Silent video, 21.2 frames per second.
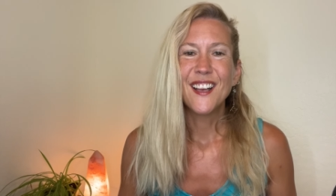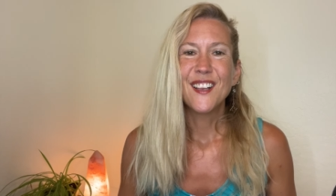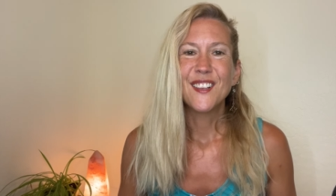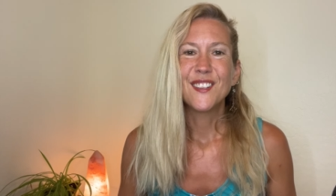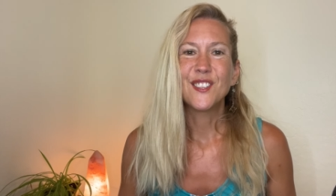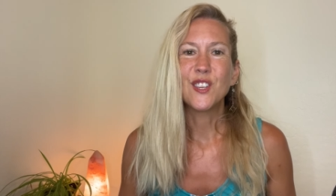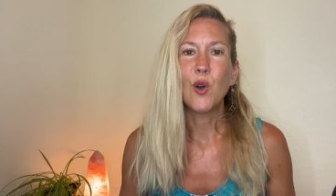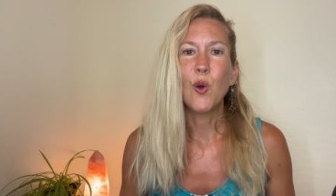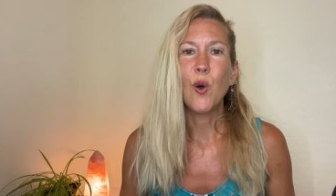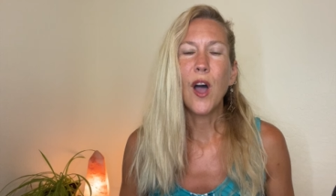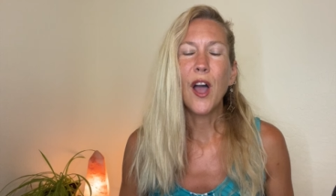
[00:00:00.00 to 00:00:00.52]

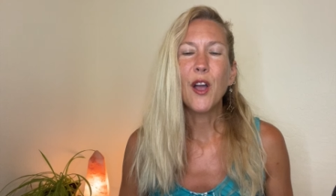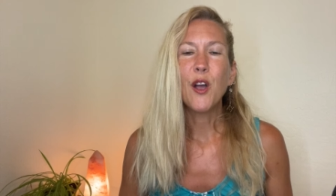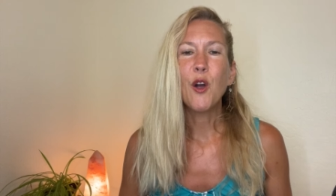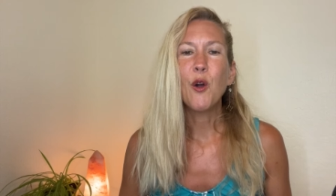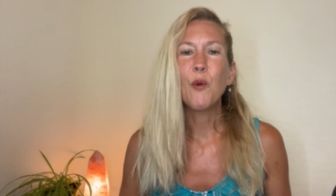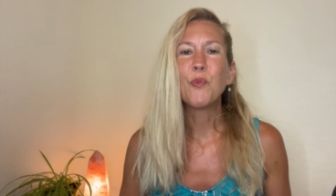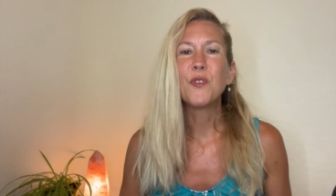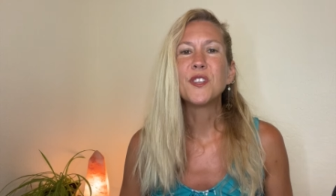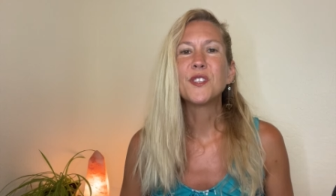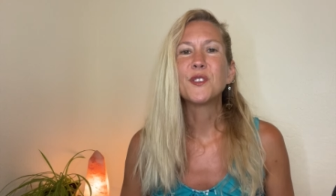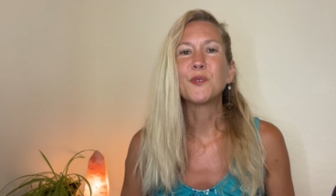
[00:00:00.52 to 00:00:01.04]
So I
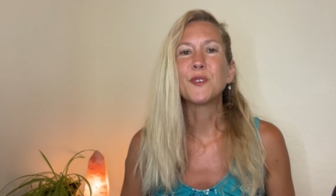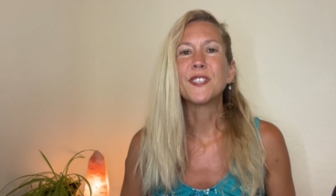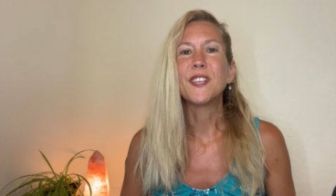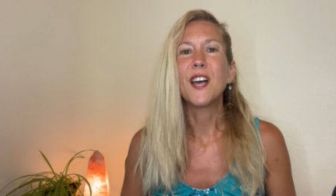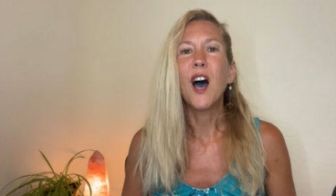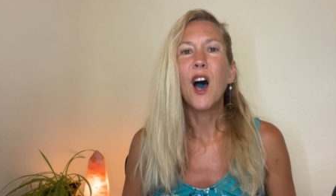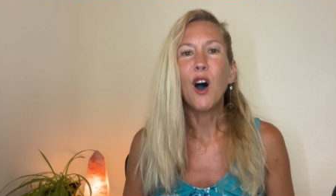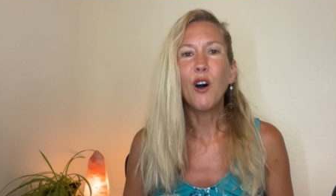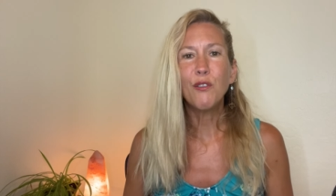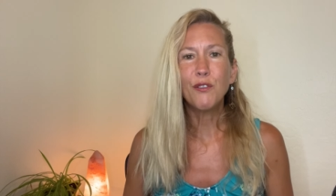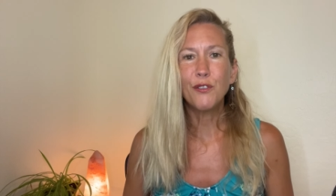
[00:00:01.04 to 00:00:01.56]
hope this was
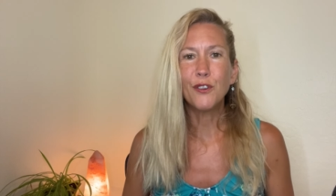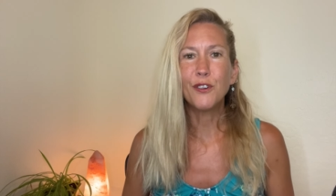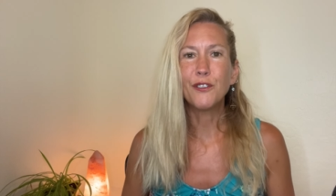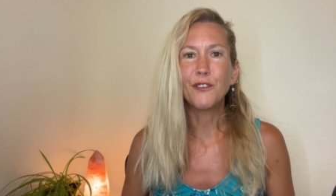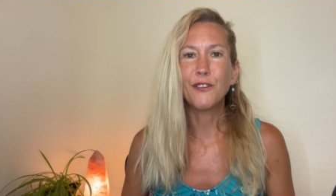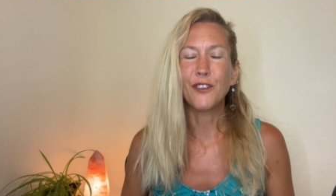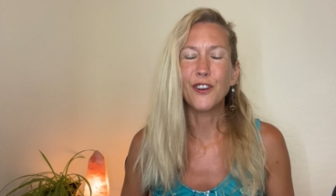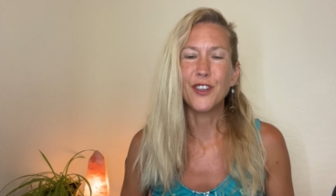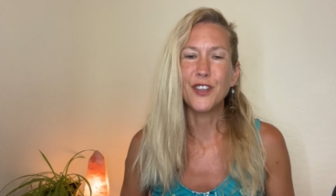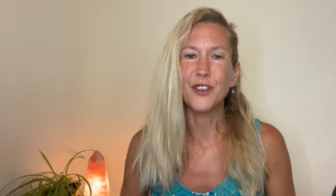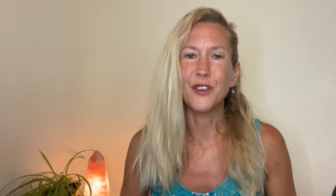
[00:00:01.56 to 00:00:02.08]
helpful
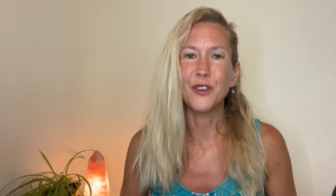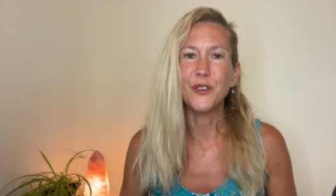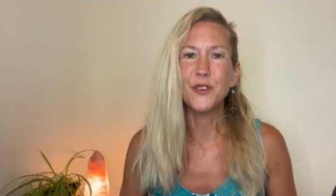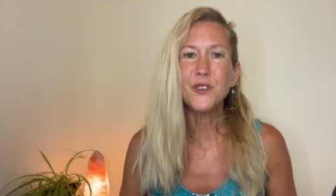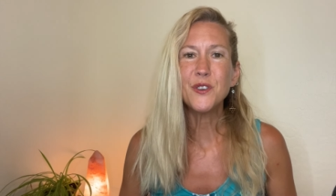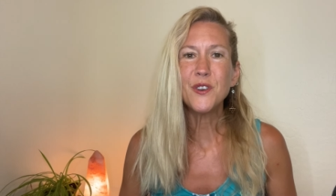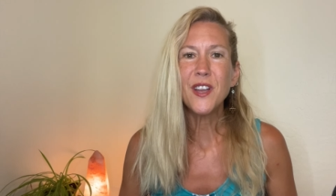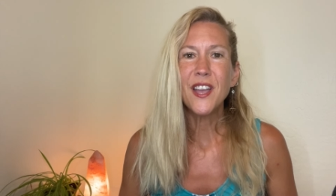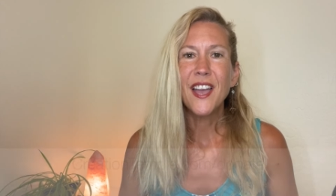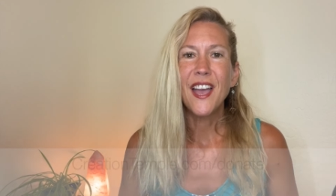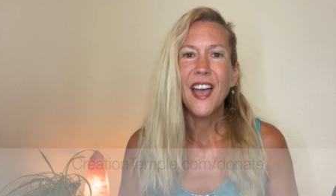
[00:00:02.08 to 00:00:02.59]
for
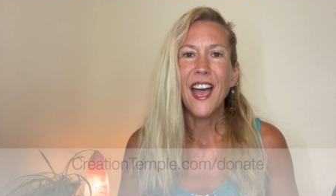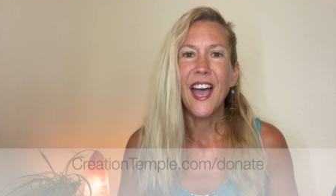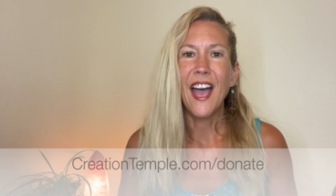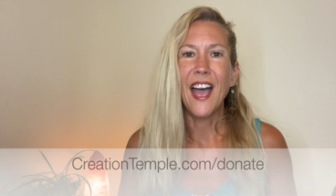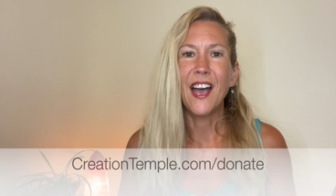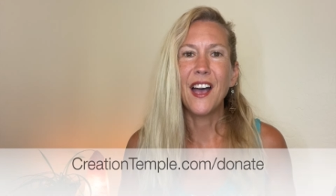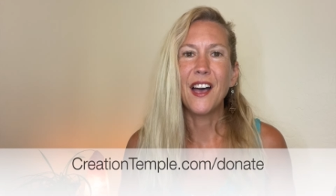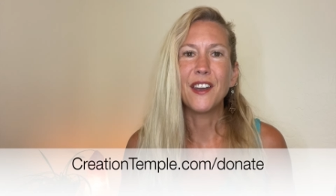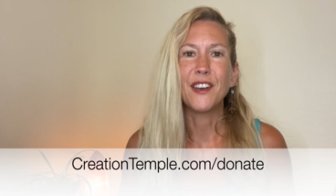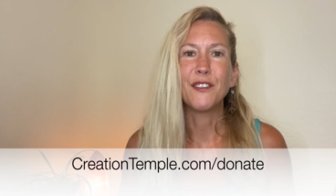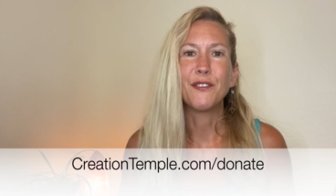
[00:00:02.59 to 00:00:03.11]
you.
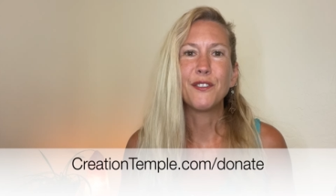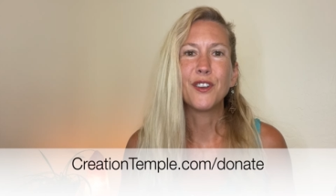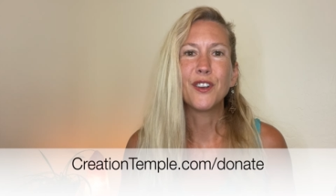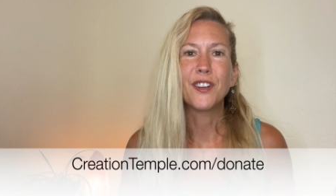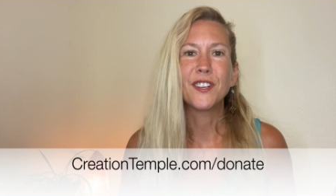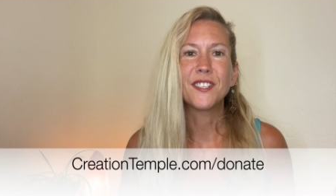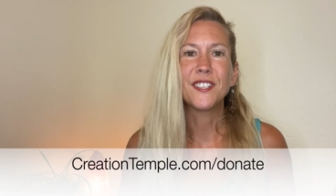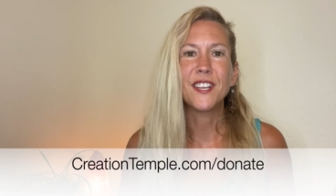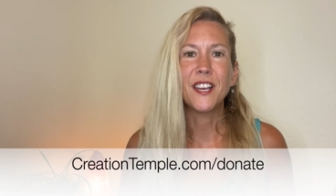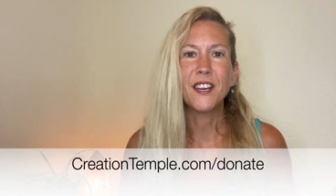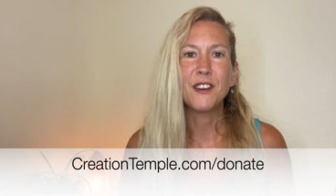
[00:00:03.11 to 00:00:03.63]
And if you're
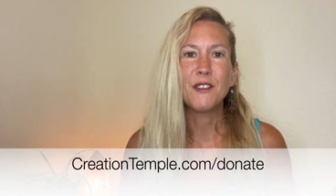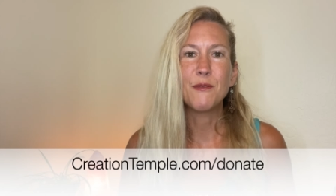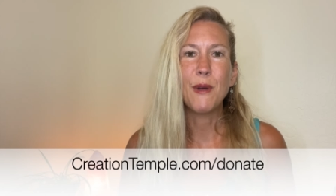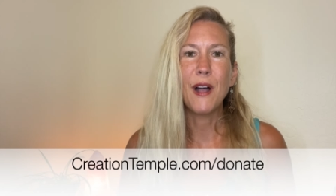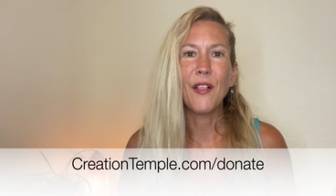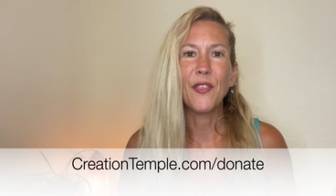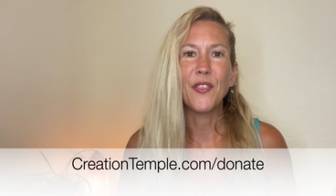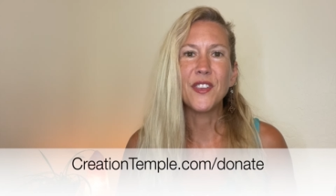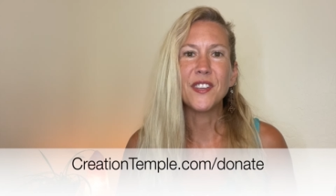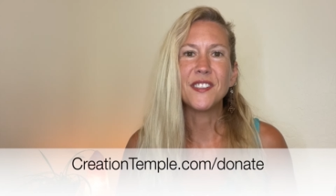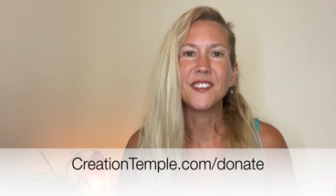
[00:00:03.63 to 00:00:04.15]
excited
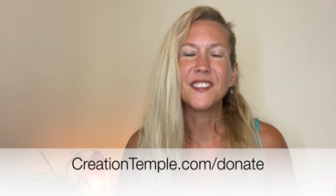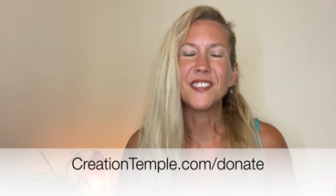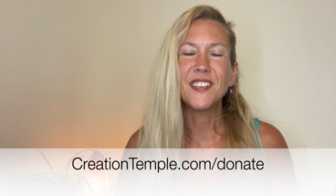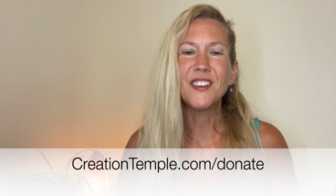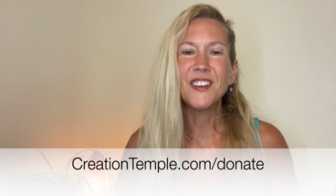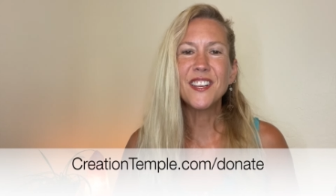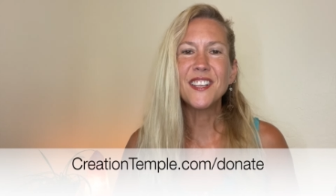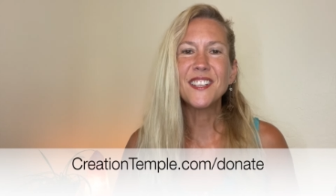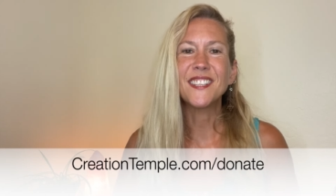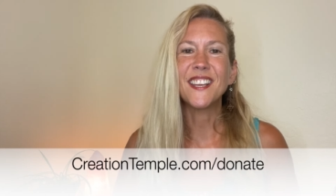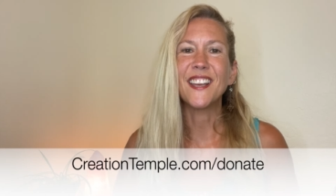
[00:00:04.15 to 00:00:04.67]
about this
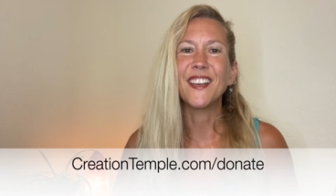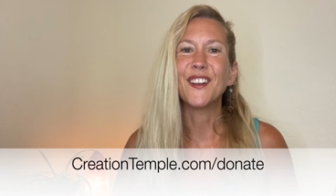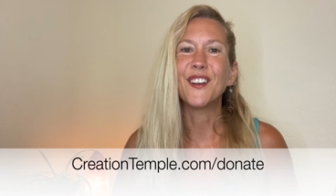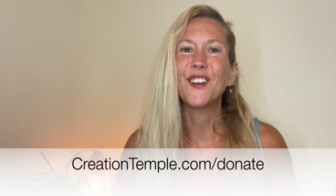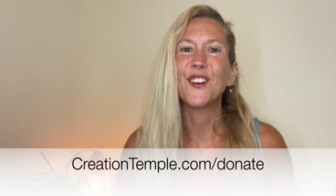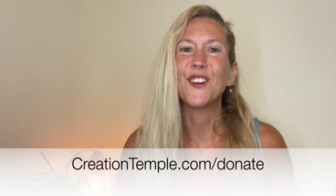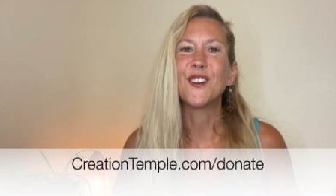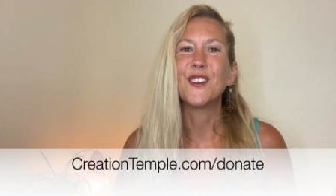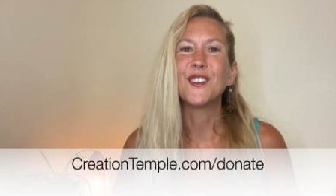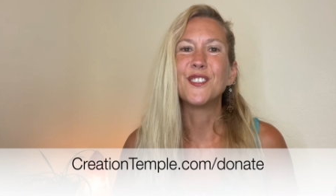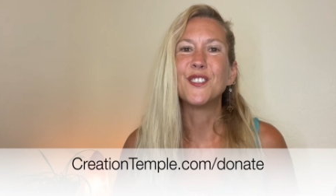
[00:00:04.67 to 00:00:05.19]
series, I
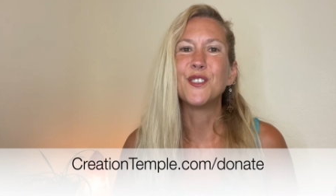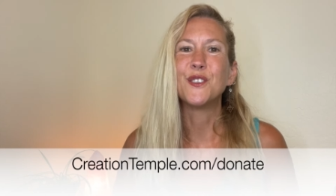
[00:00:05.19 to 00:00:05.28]
encourage